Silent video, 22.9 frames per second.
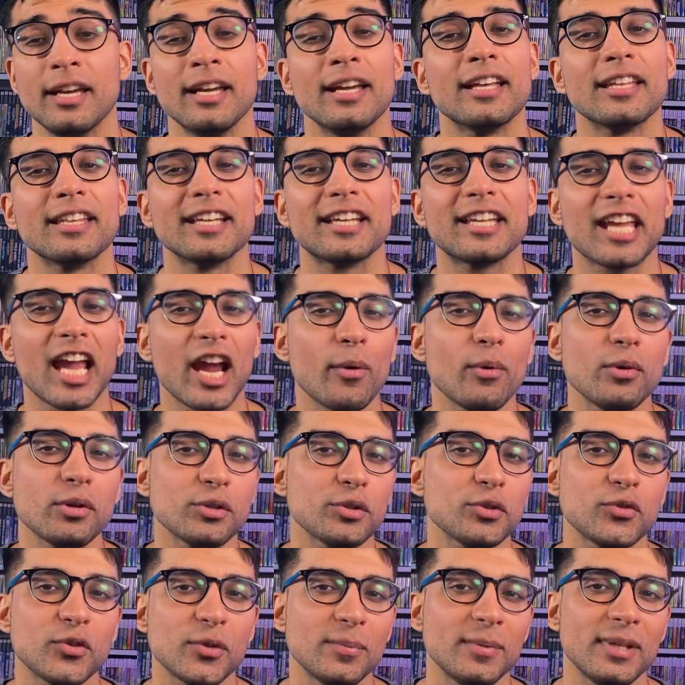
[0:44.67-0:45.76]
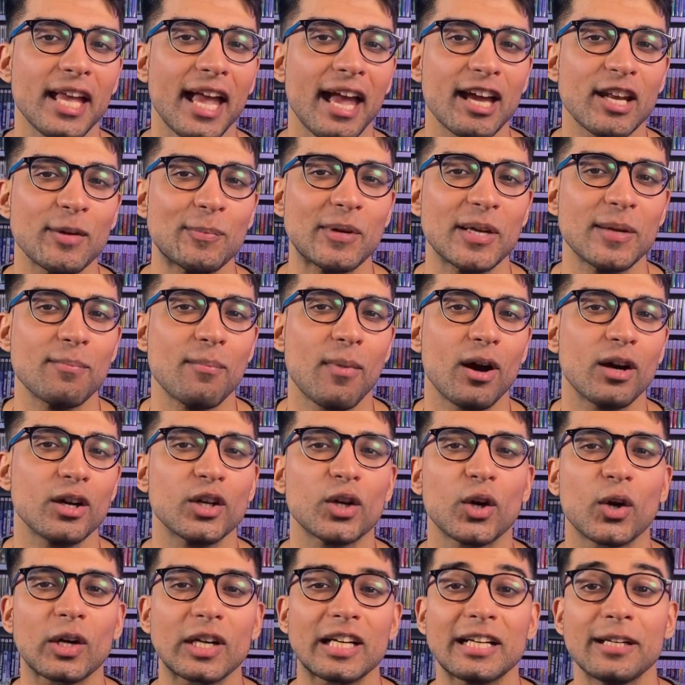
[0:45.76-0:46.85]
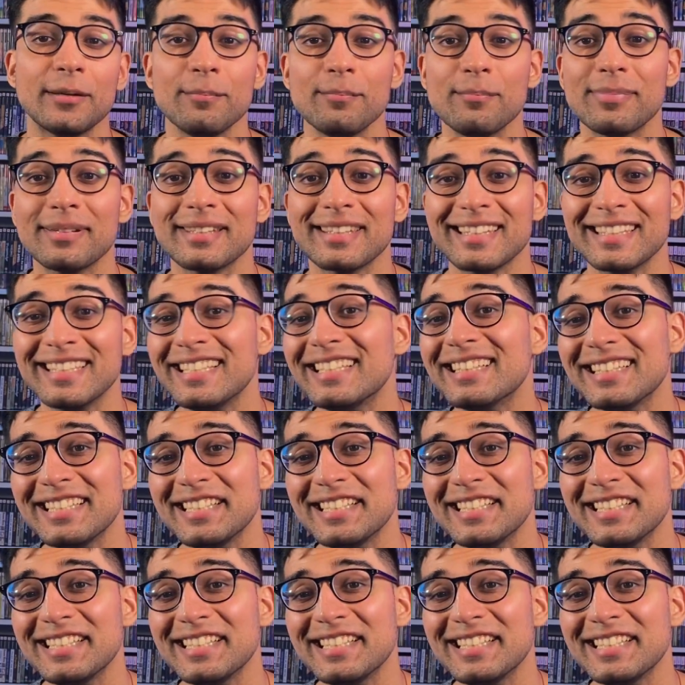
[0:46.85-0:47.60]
The characters from the anime and manga are completely